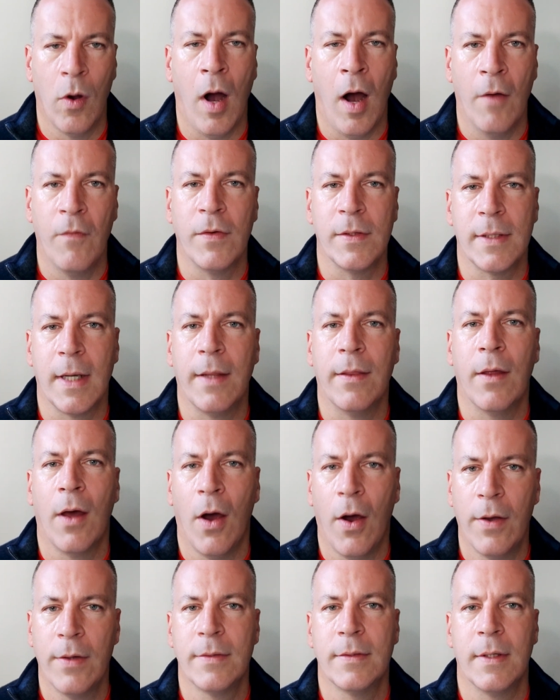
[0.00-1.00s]
obviously the
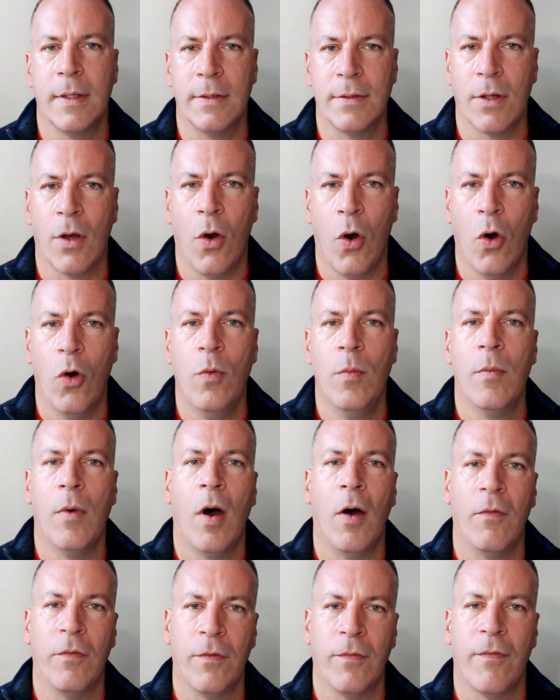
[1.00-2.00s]
house is the home
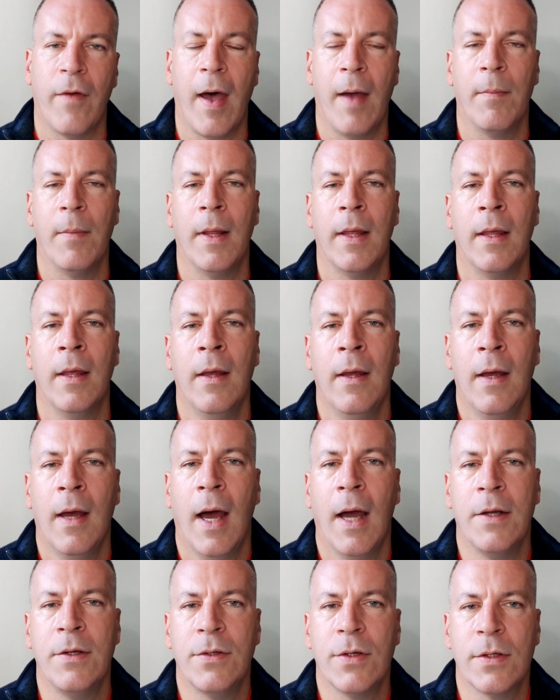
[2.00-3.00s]
of the family,
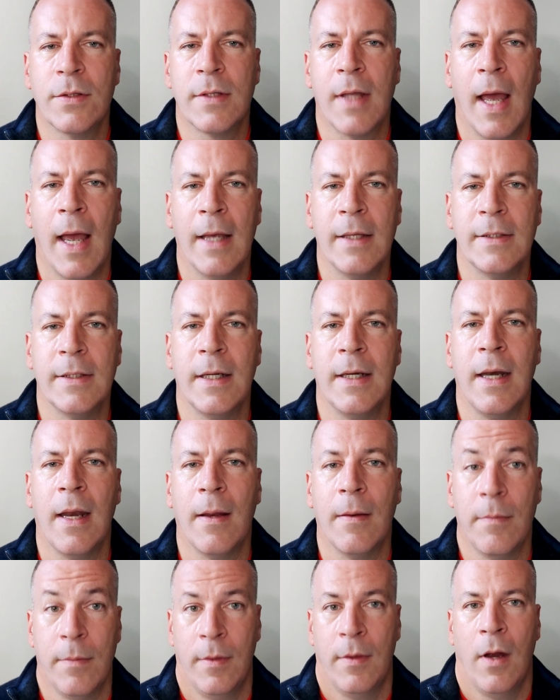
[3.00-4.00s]
and just as in
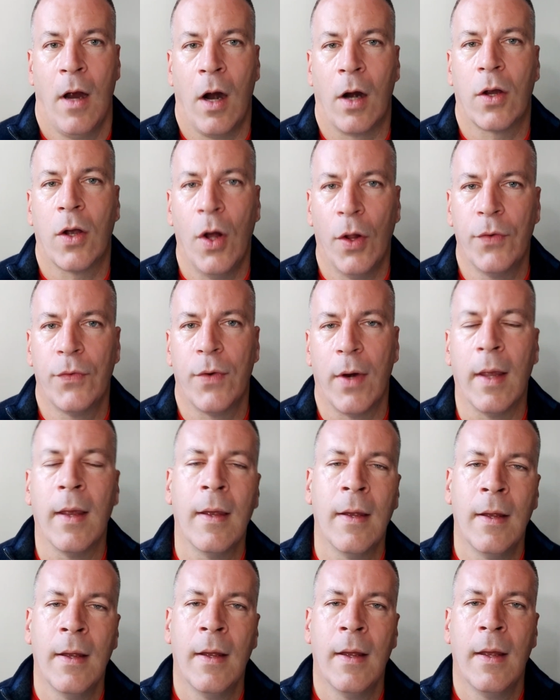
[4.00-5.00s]
our country
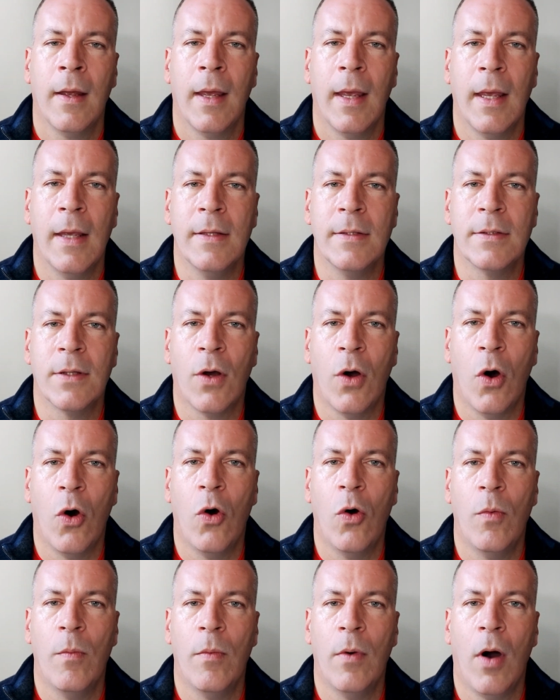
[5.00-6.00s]
is the
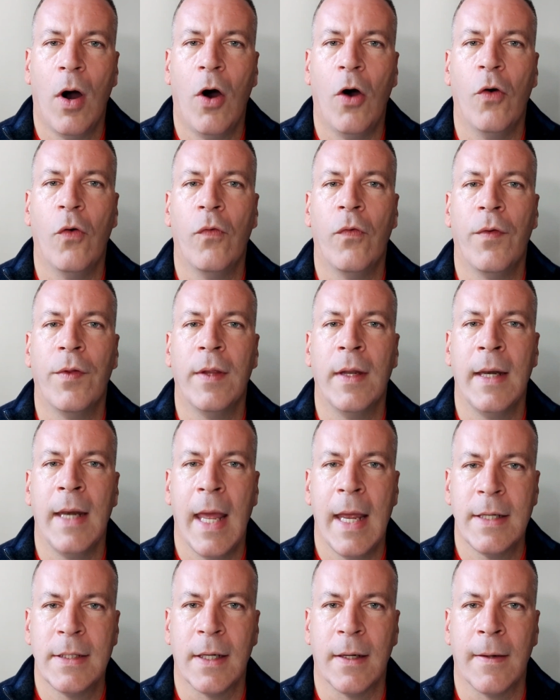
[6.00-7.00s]
home of the
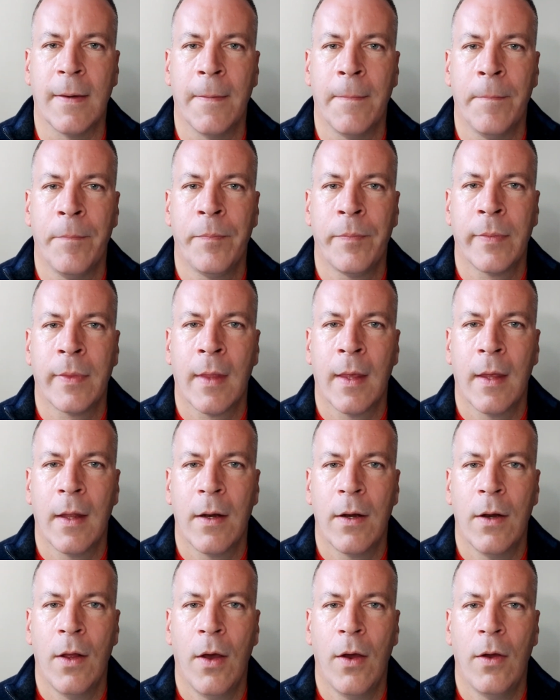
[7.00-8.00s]
nation.
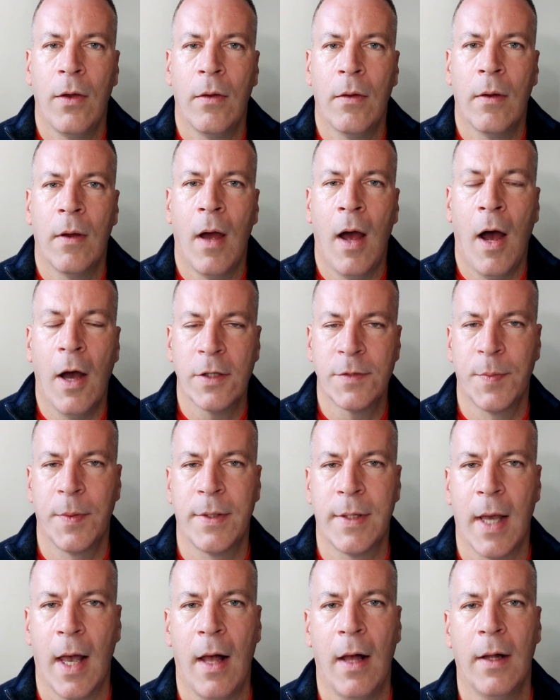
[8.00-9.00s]
Now,
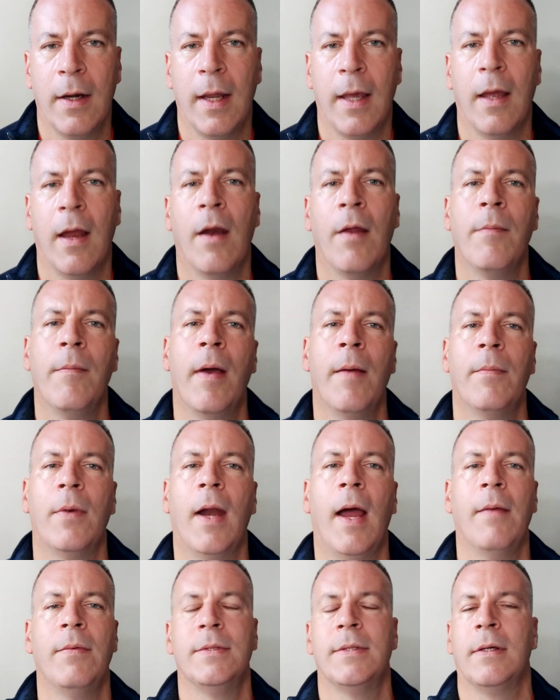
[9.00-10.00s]
hospitality, I remember
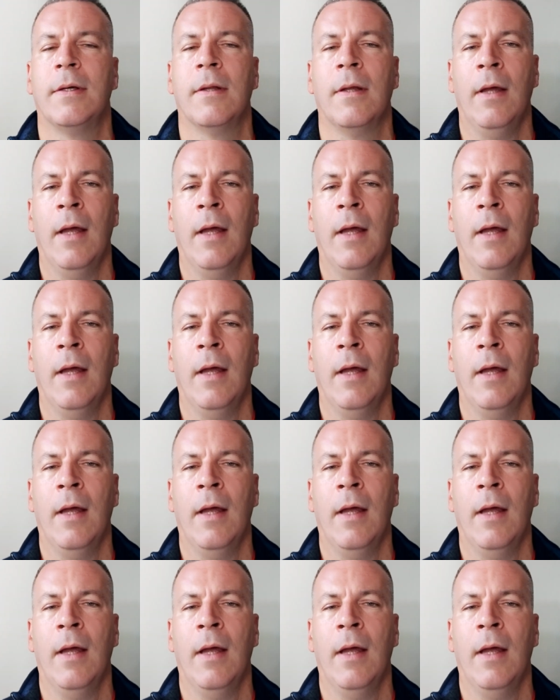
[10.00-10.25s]
I was at